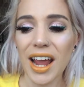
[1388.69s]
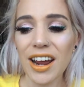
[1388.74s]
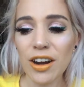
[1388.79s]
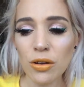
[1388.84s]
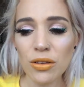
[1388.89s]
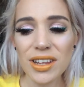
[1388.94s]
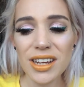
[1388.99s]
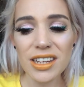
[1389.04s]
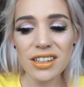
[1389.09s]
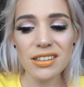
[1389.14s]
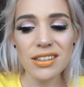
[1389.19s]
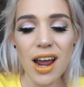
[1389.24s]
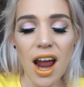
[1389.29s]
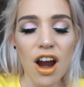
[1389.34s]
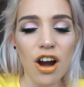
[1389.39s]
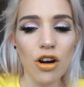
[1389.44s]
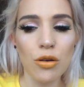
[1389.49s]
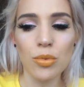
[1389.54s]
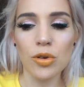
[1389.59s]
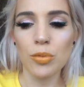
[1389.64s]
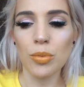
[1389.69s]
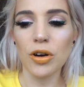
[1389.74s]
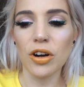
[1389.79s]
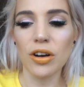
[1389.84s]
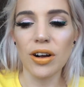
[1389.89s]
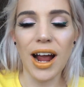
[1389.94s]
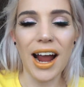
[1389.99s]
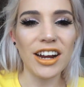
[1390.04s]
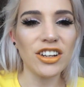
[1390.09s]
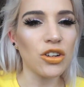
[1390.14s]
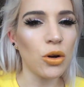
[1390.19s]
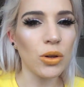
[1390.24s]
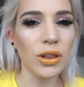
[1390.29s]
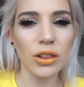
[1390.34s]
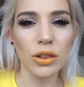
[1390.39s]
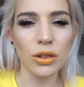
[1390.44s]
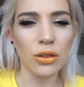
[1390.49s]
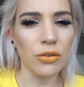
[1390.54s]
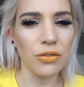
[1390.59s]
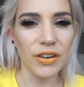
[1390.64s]
I don't think it's terrible, but I
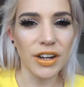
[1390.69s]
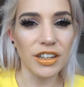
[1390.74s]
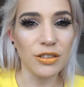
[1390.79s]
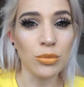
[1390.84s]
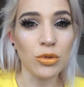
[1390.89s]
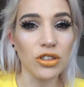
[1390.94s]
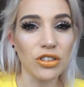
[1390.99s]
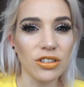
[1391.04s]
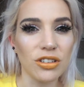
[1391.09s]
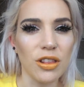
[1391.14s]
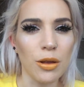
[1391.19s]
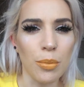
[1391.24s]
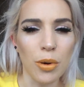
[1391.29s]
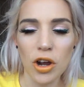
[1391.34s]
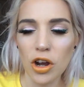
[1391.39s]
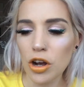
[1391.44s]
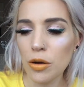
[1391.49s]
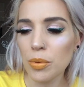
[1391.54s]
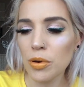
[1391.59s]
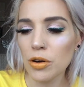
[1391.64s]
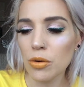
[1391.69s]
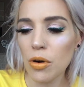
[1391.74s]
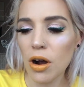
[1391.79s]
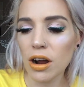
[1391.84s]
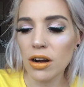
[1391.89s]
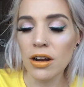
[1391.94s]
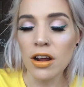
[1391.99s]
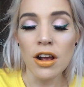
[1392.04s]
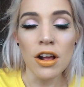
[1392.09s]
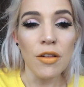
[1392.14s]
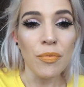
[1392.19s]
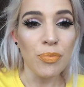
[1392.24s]
don't love it as much as the purple one.